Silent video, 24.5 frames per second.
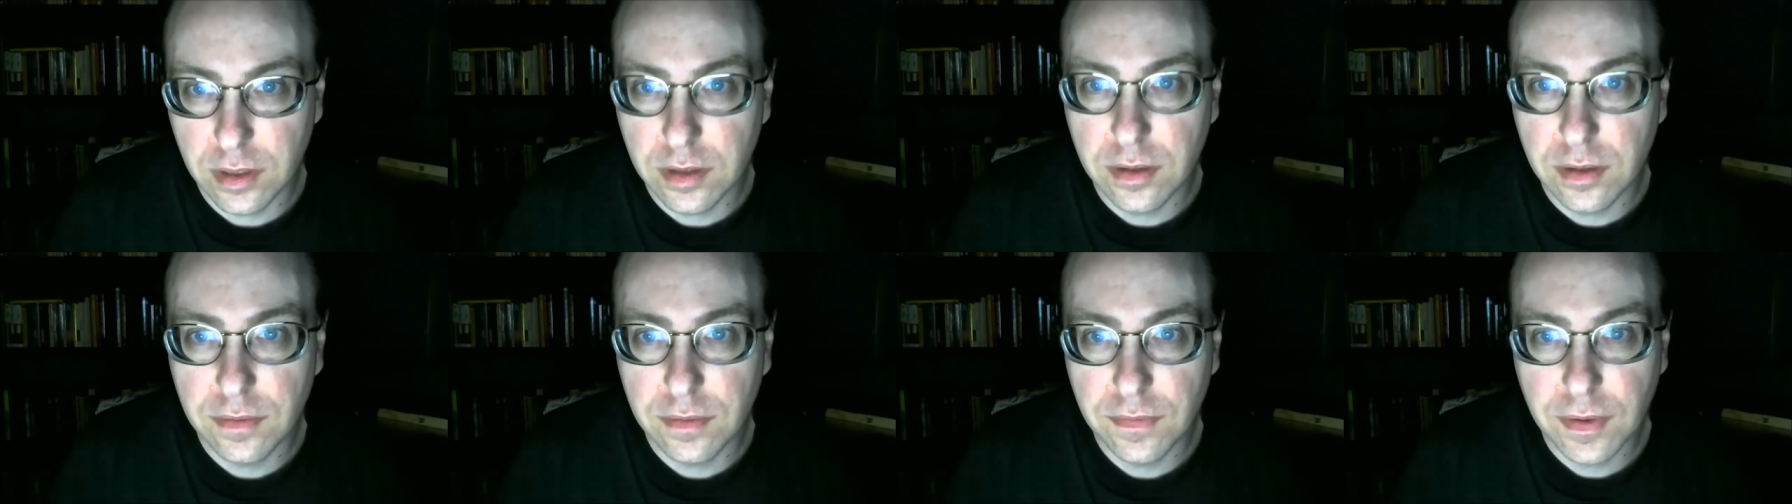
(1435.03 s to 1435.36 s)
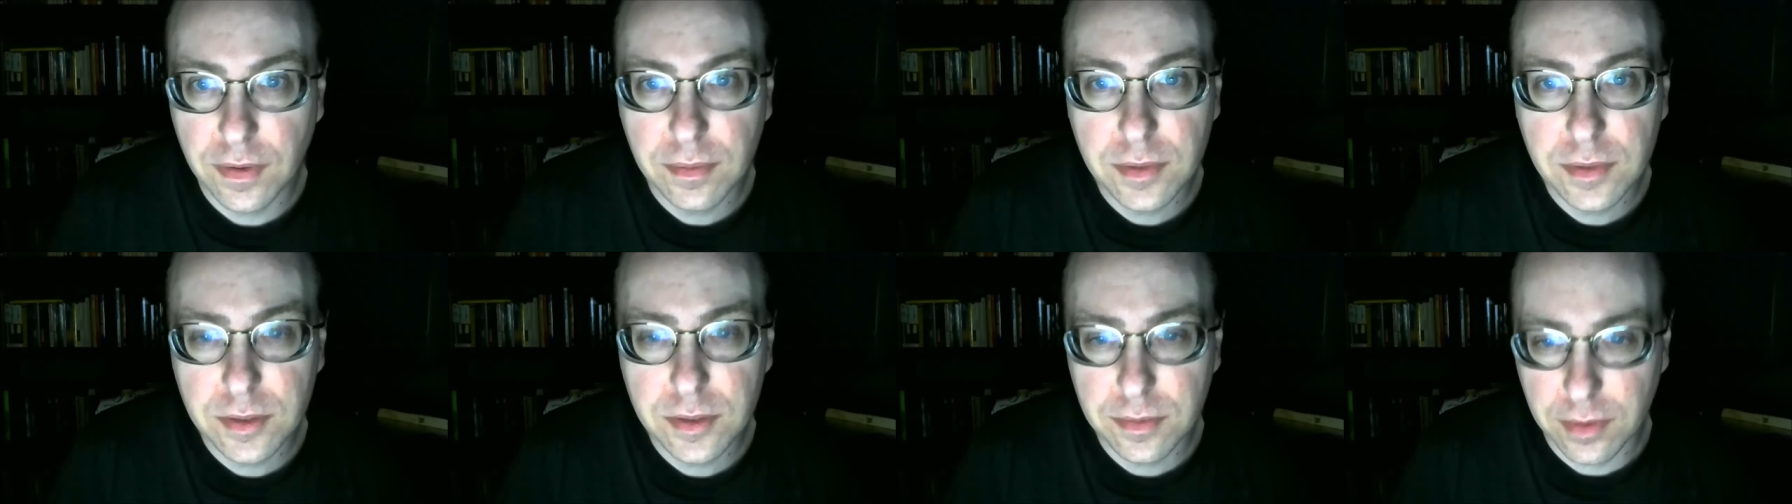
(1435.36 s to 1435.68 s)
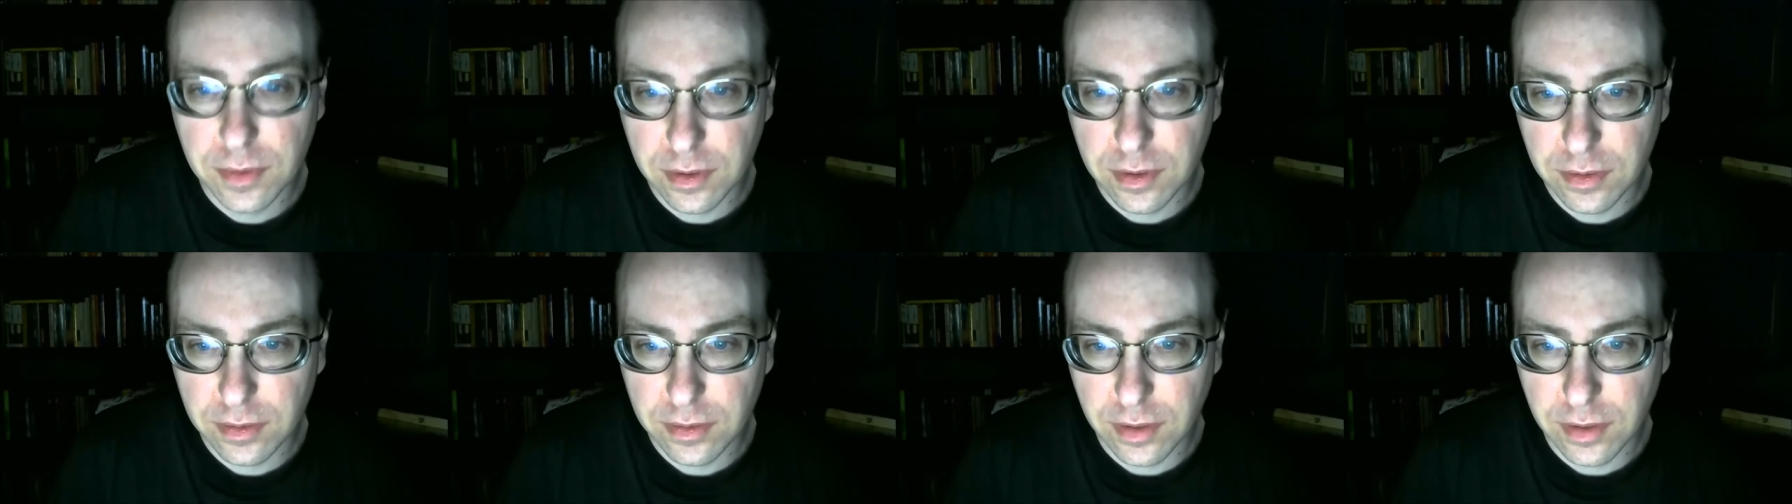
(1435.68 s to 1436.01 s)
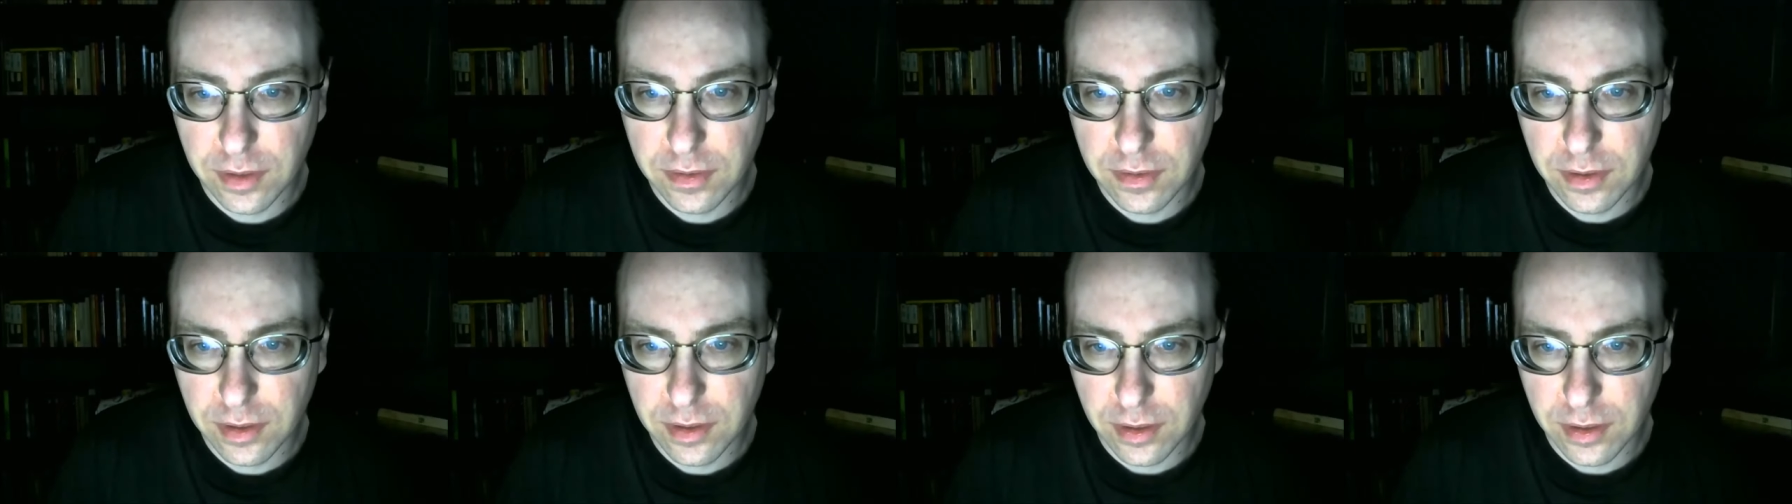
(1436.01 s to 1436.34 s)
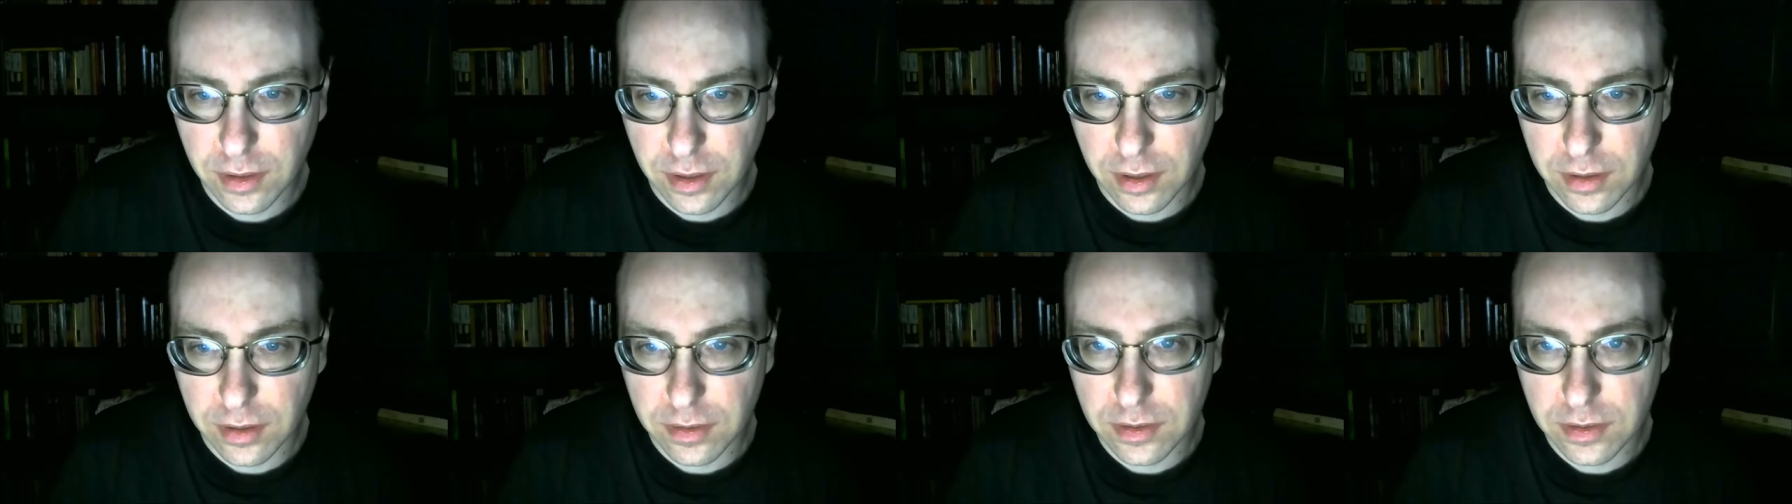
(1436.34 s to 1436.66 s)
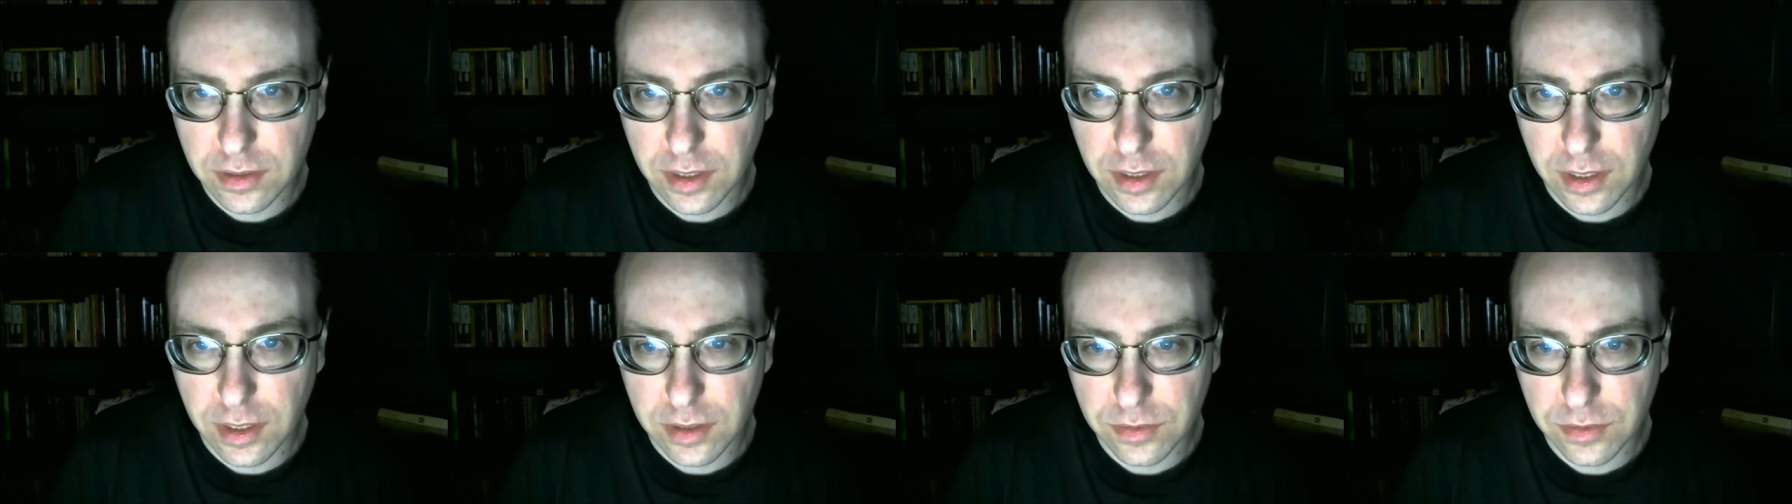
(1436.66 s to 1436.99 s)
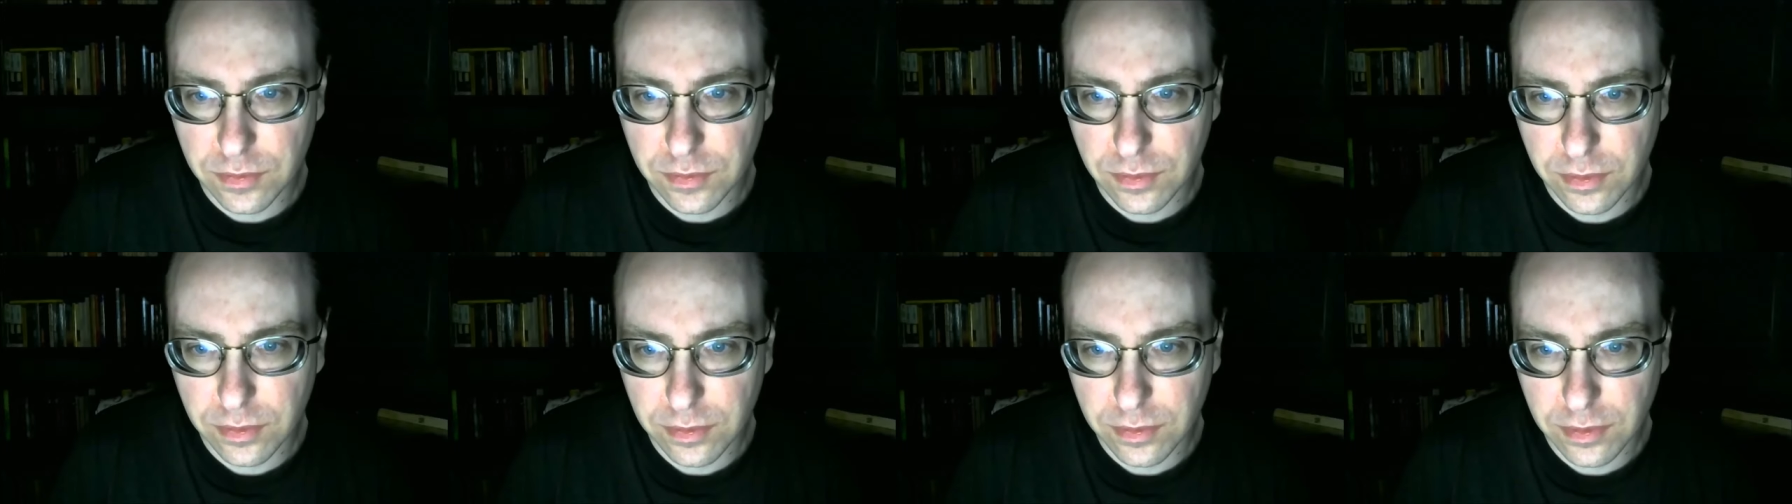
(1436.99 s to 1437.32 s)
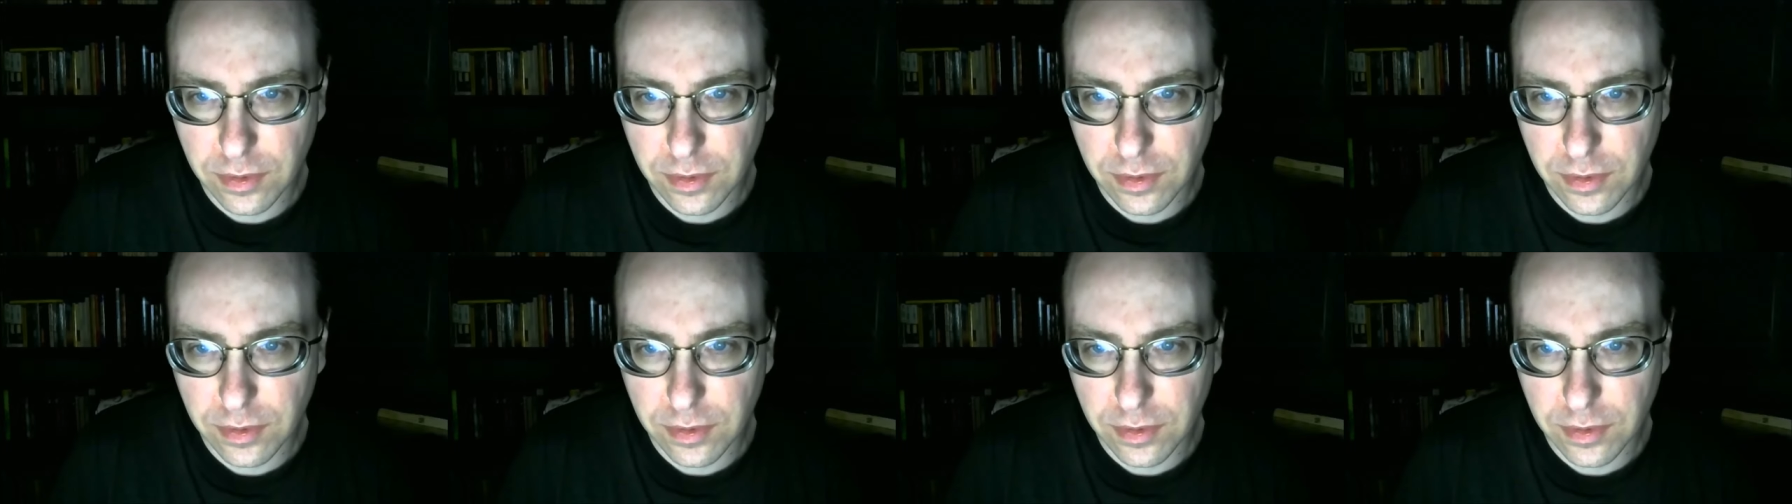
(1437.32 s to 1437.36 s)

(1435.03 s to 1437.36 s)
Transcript: Famous, and I think a lot of these guys were